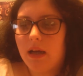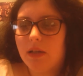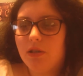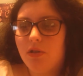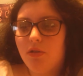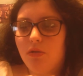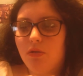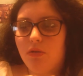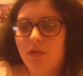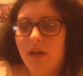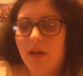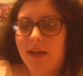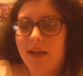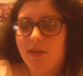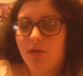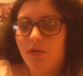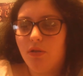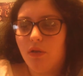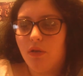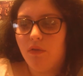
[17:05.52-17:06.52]
do
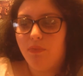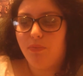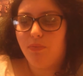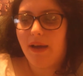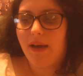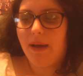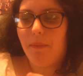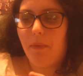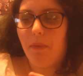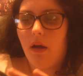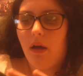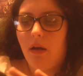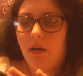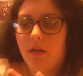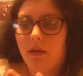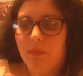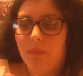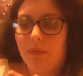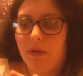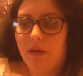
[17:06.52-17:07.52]
love
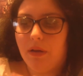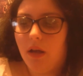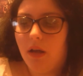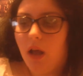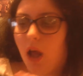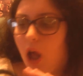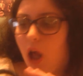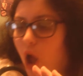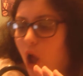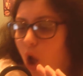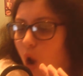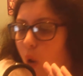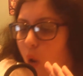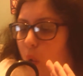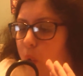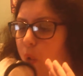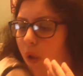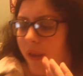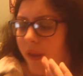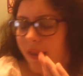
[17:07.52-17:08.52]
Primark, but
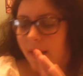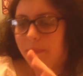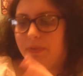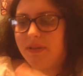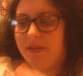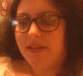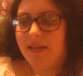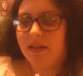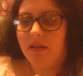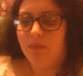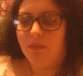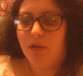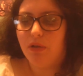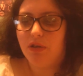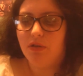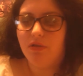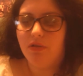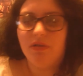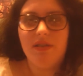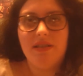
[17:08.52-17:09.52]
that particular
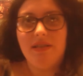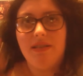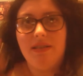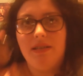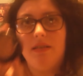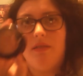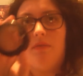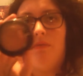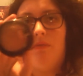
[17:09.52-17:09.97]
product just didn't